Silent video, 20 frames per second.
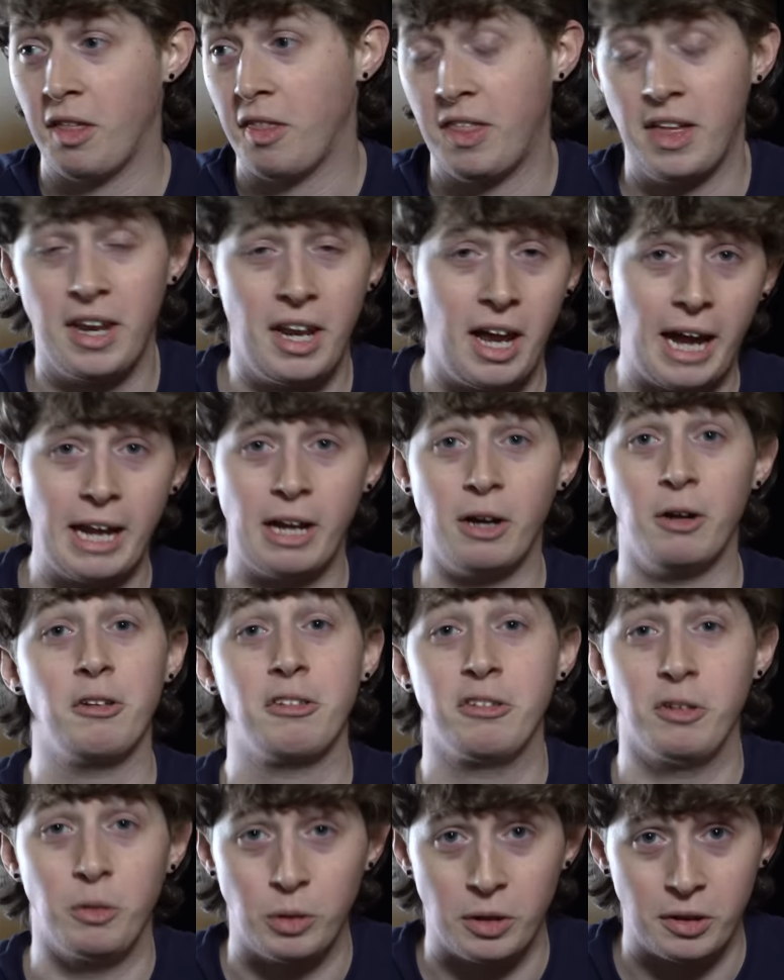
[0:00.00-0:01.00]
that then I
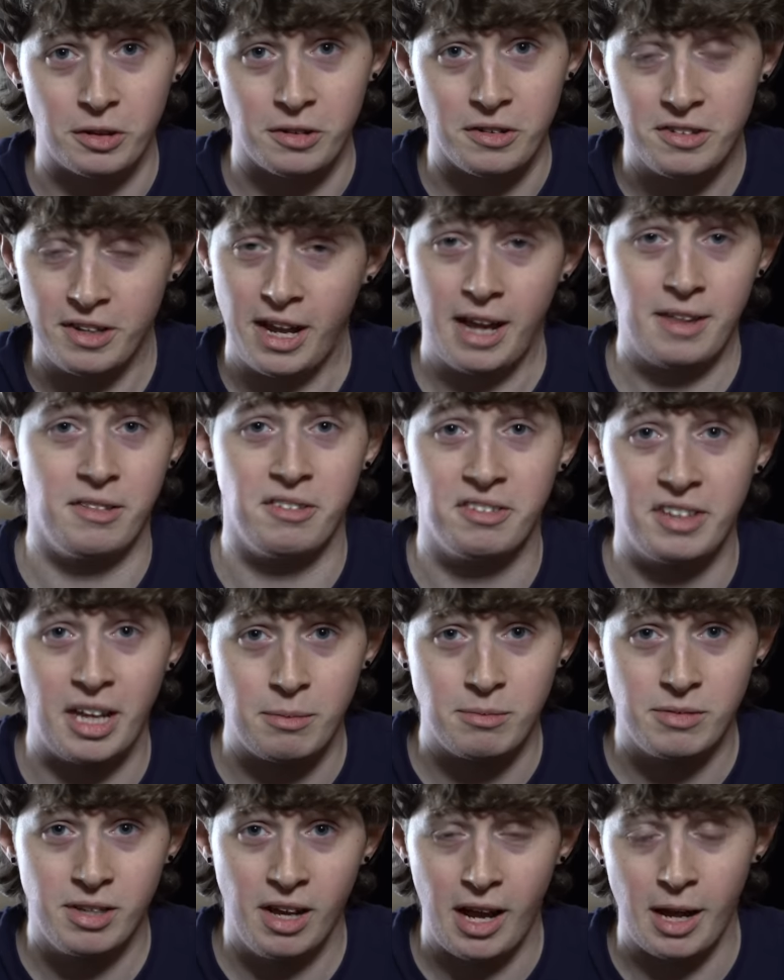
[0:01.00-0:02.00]
also learned at the
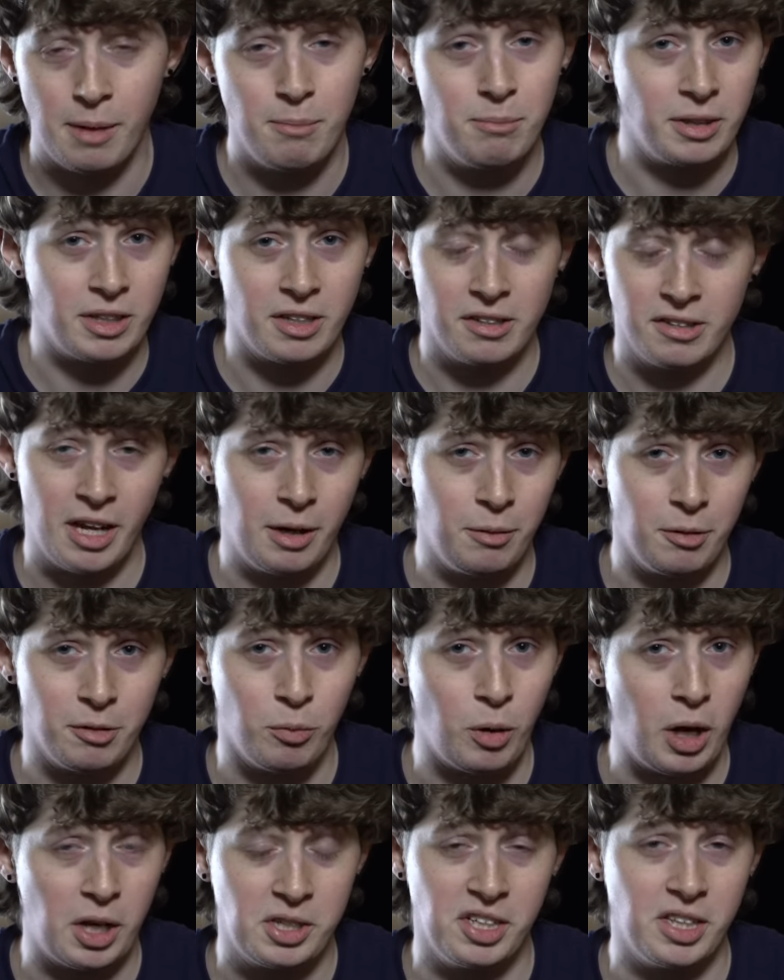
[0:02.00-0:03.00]
same time, because I was
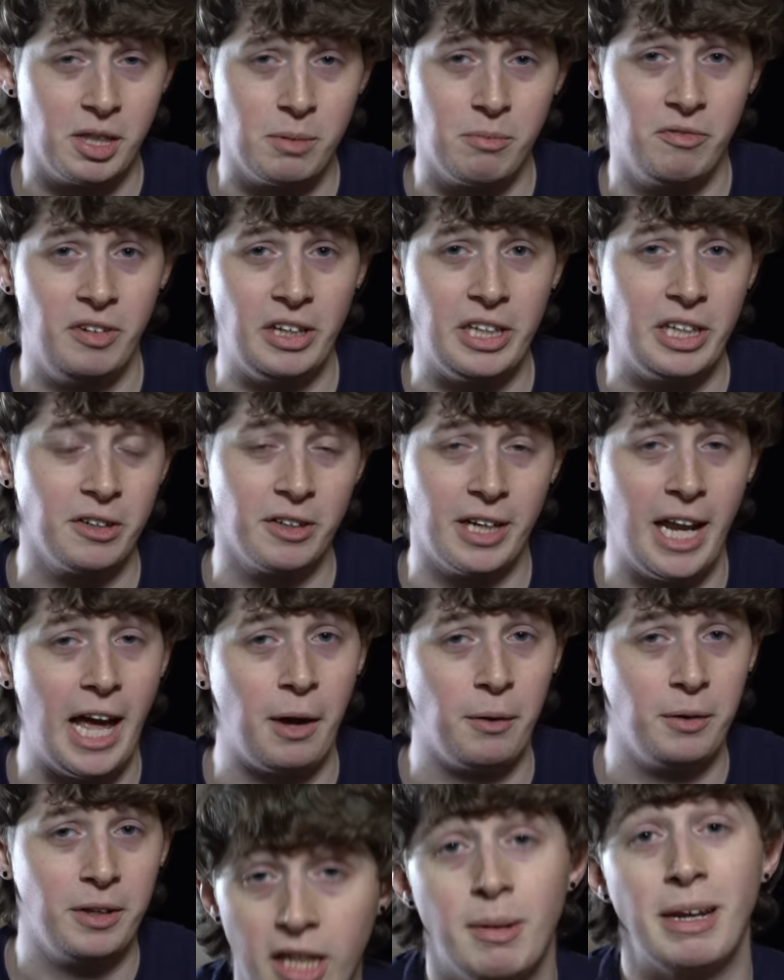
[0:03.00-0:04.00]
watching them figure it
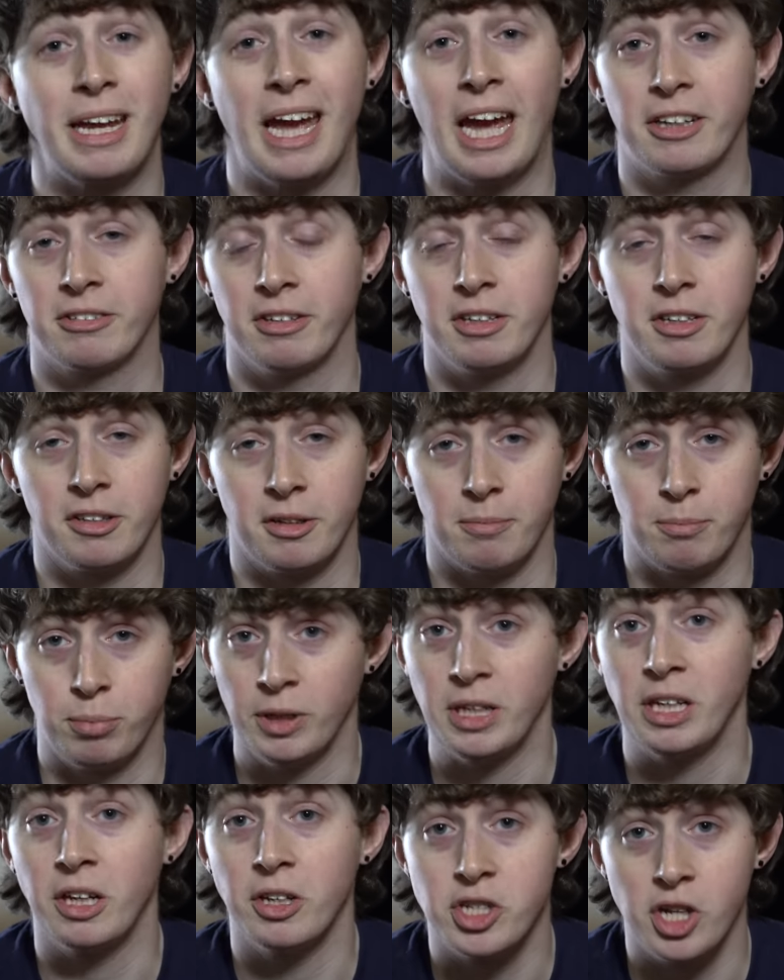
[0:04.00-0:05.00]
out. Anime actually does a
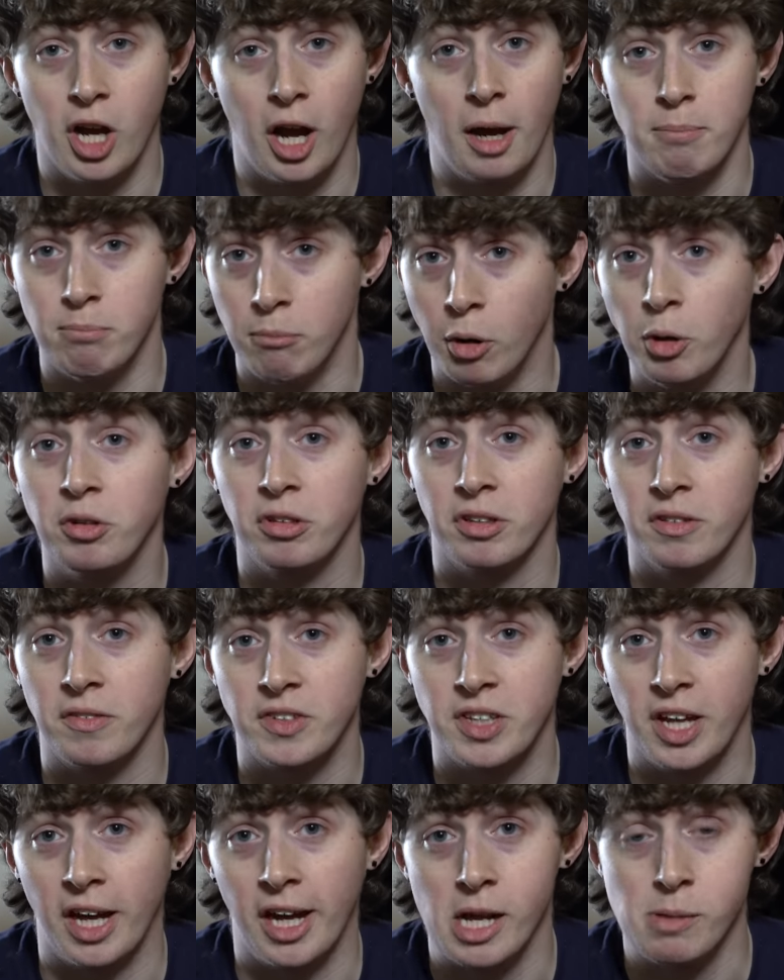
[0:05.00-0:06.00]
pretty good job most of
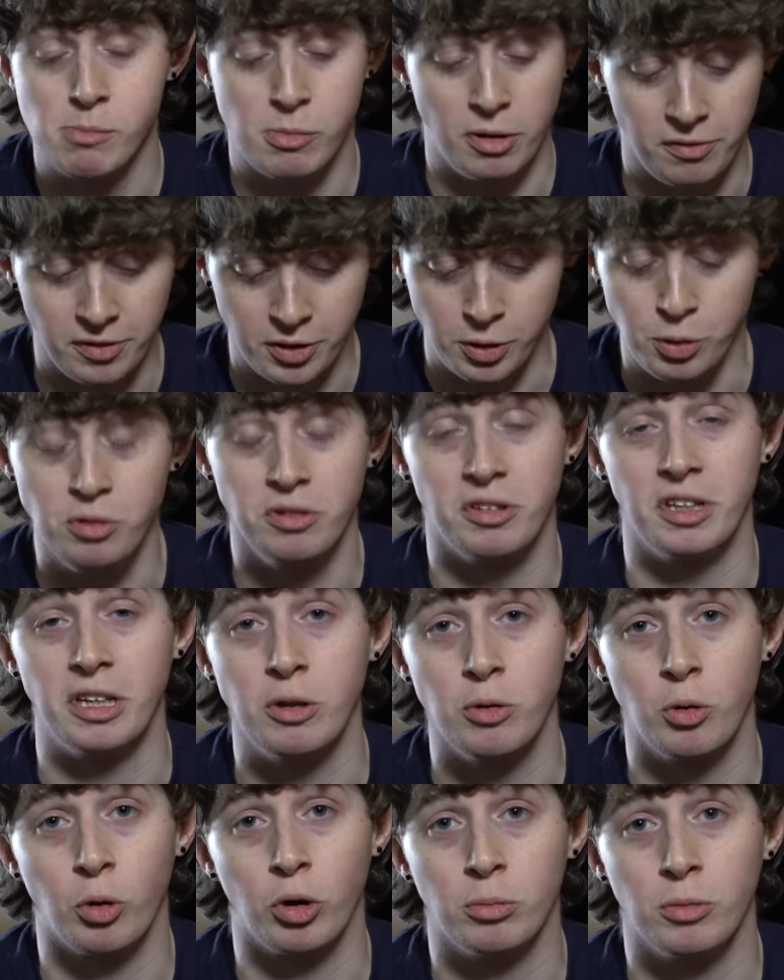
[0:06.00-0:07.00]
the time of
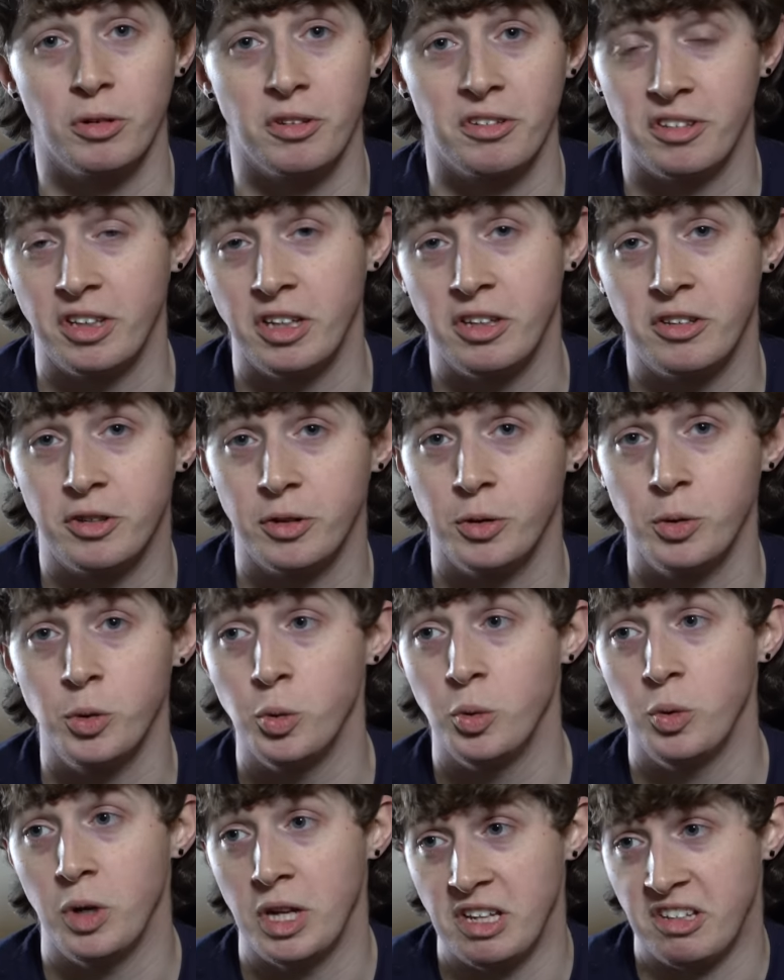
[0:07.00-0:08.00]
using normalcy
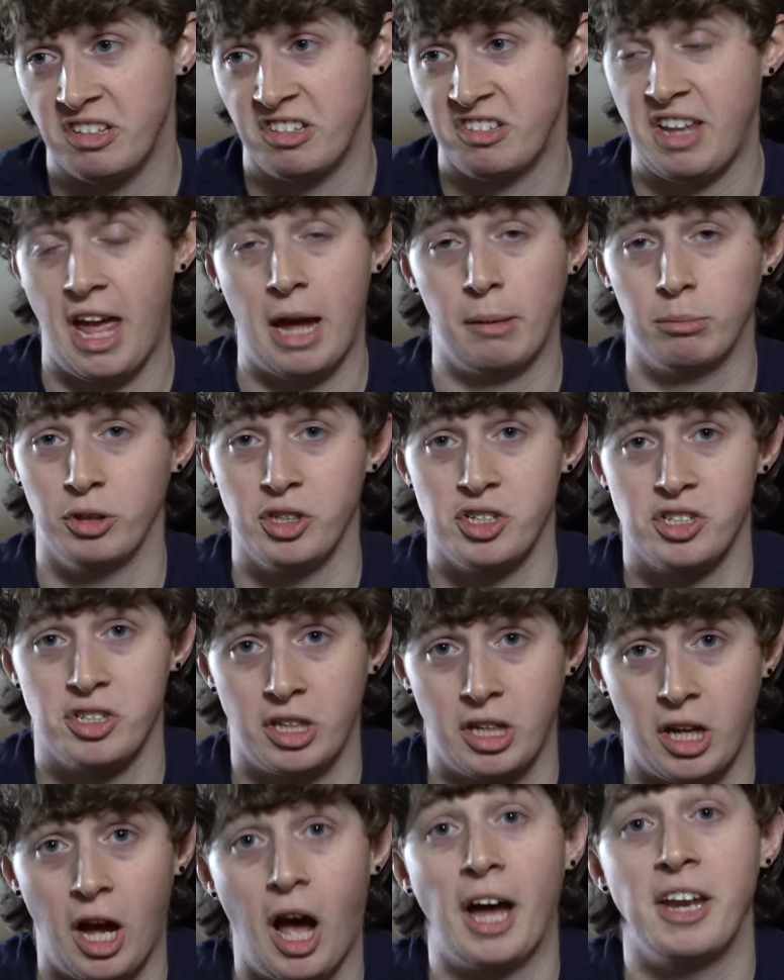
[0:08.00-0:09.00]
to establish
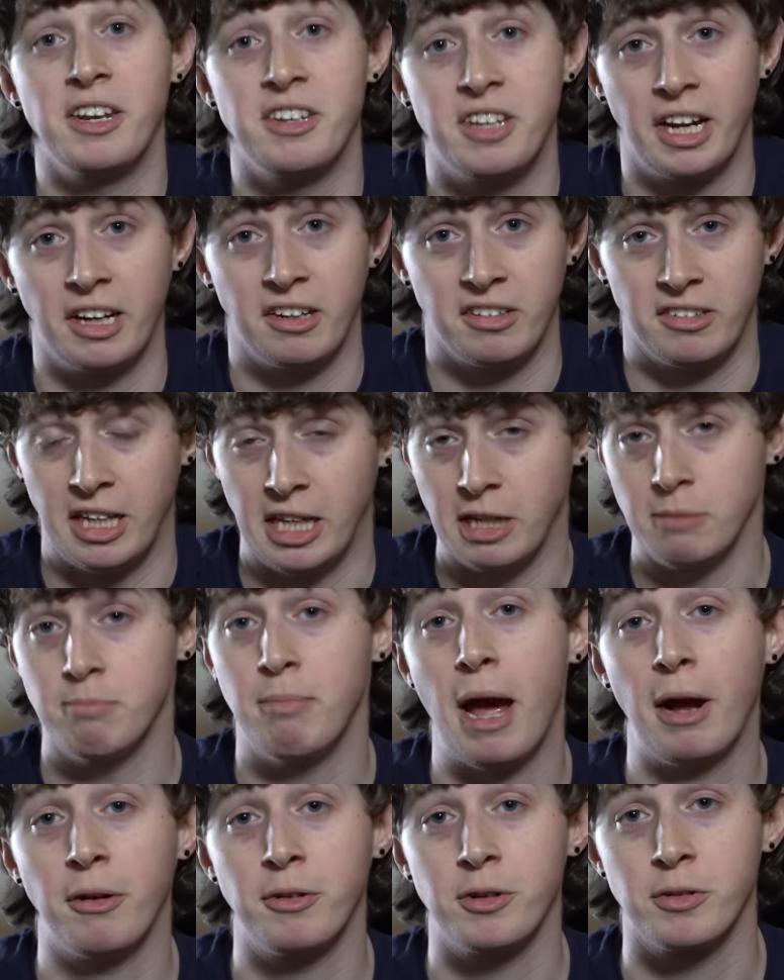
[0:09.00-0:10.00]
context and
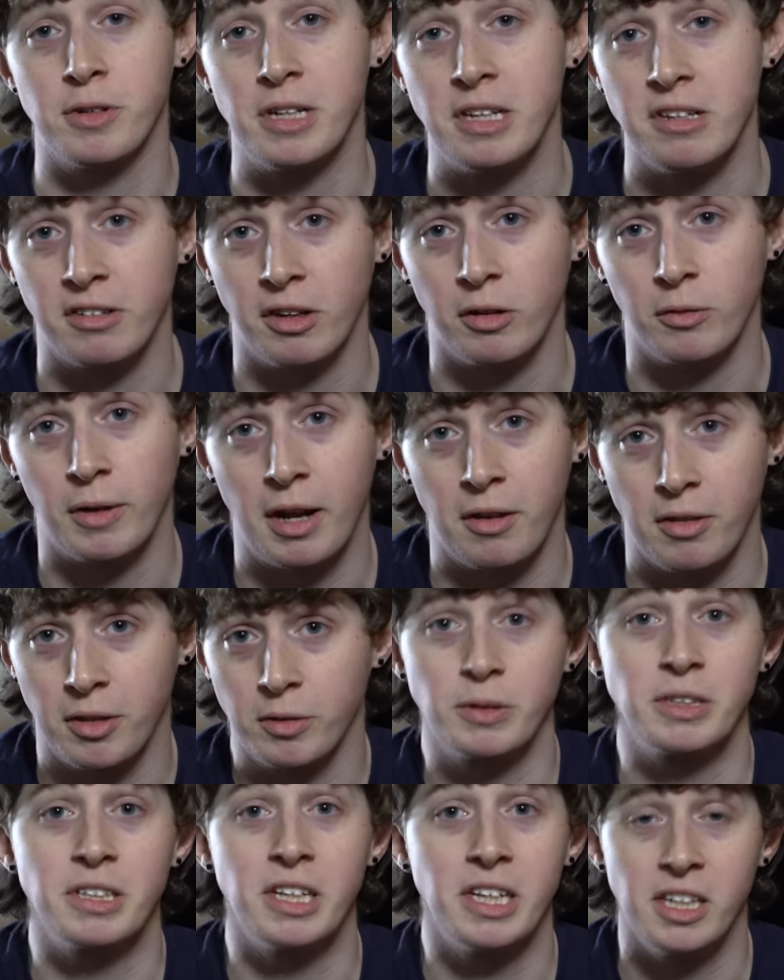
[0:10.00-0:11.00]
boundaries around
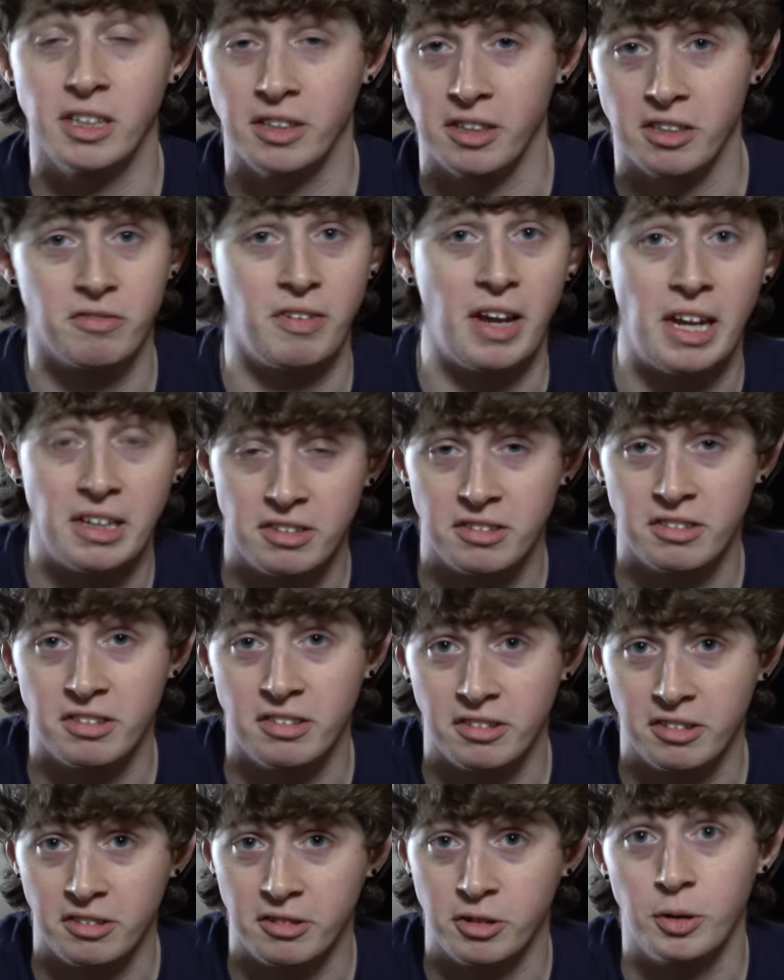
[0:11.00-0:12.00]
the ridiculous
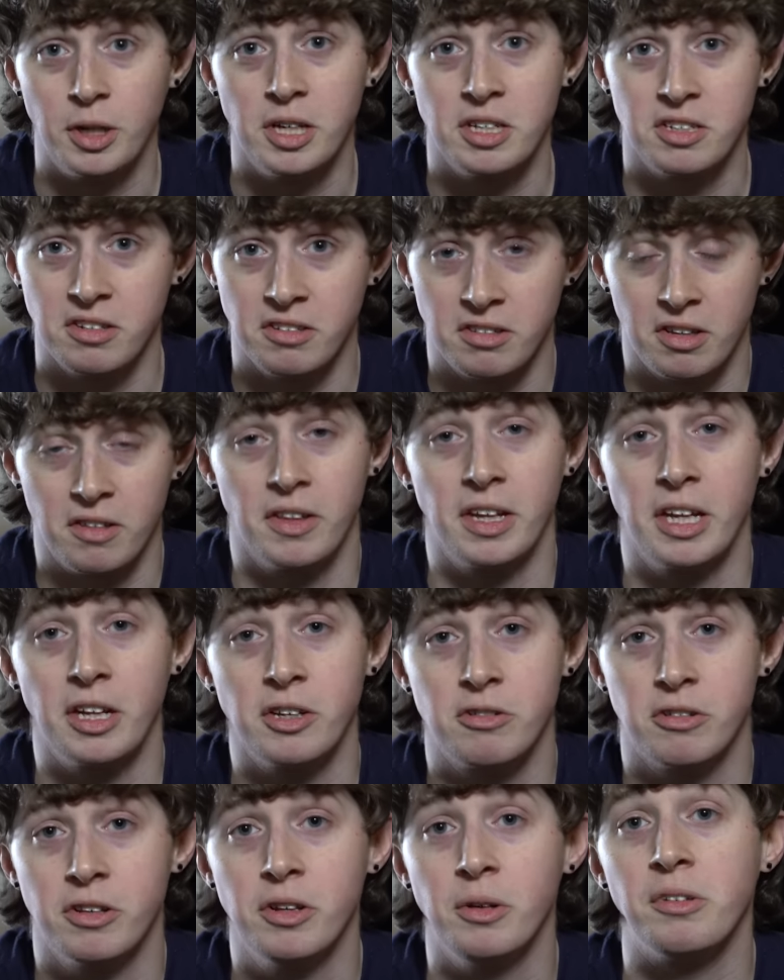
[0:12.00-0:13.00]
fantasy situations that they
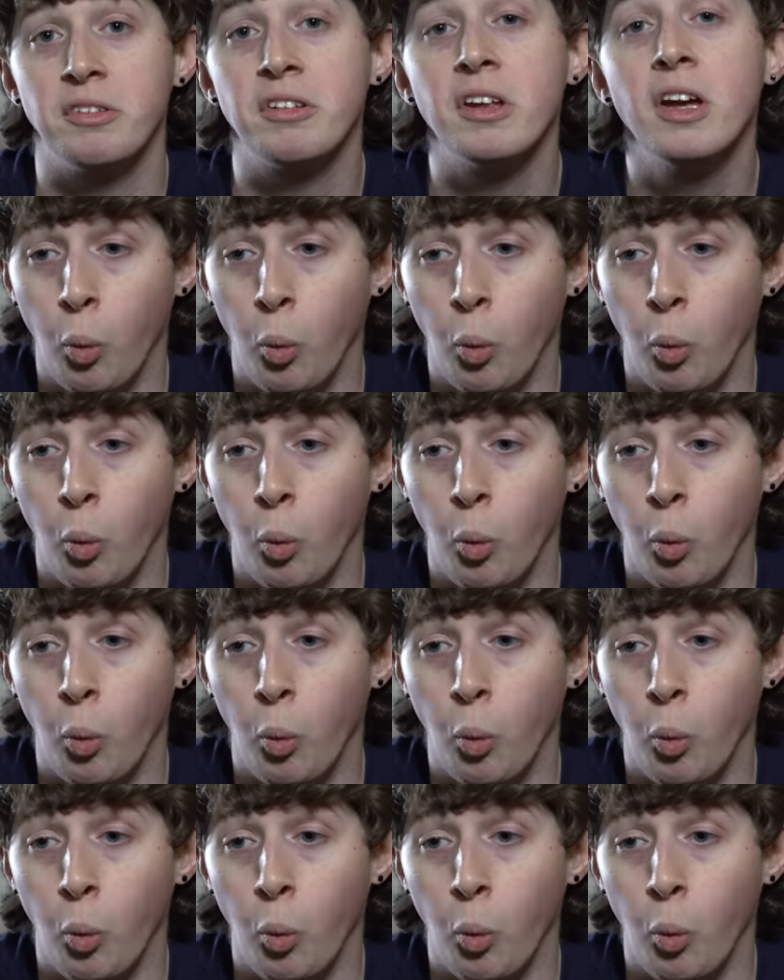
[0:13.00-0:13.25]
introduce.